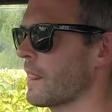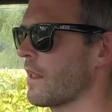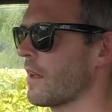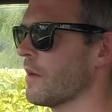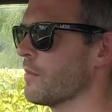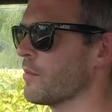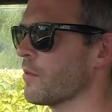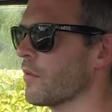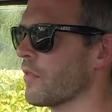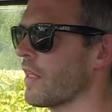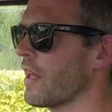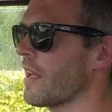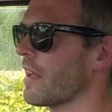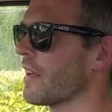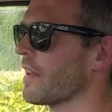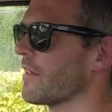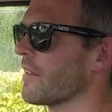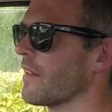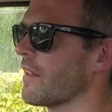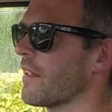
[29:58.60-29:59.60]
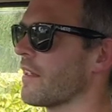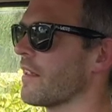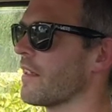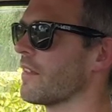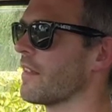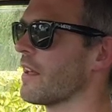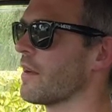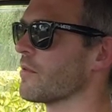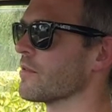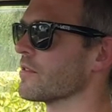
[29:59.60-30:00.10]
I bought that and
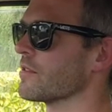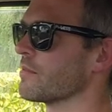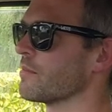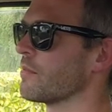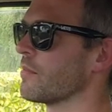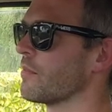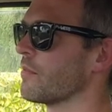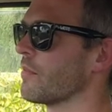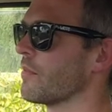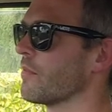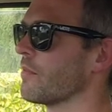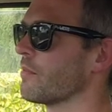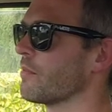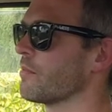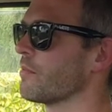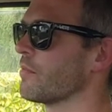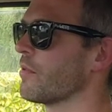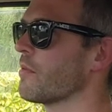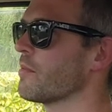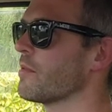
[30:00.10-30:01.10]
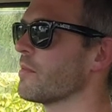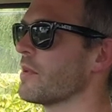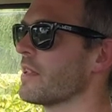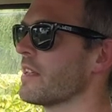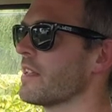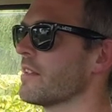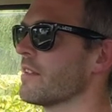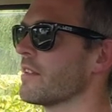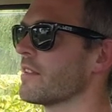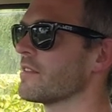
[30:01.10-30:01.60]
that was
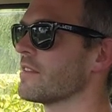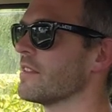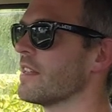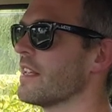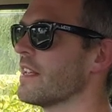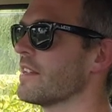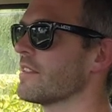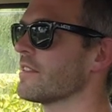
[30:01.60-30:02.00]
probably as near